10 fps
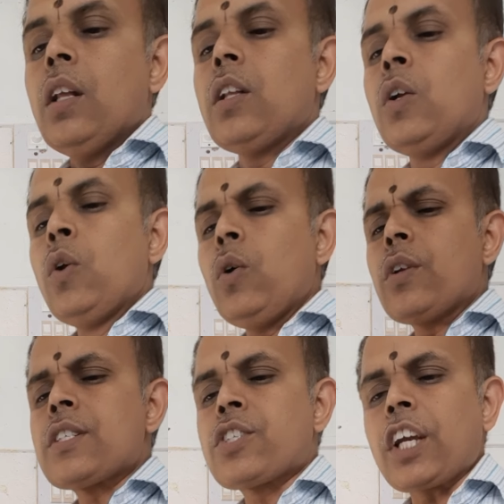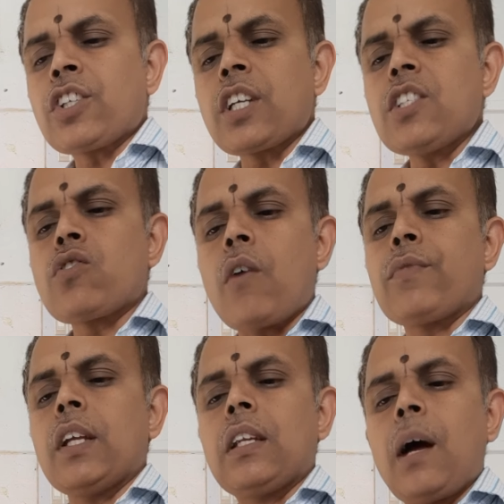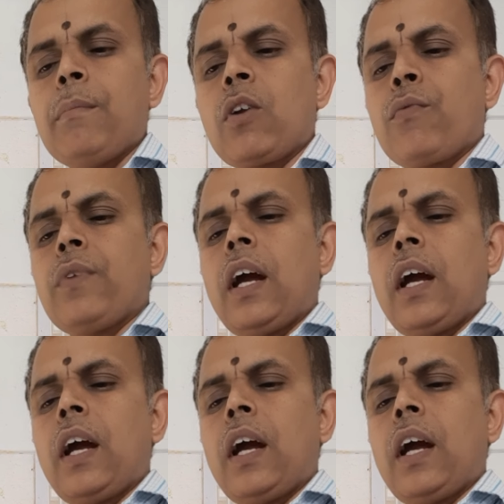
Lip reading: the no restrictions of the number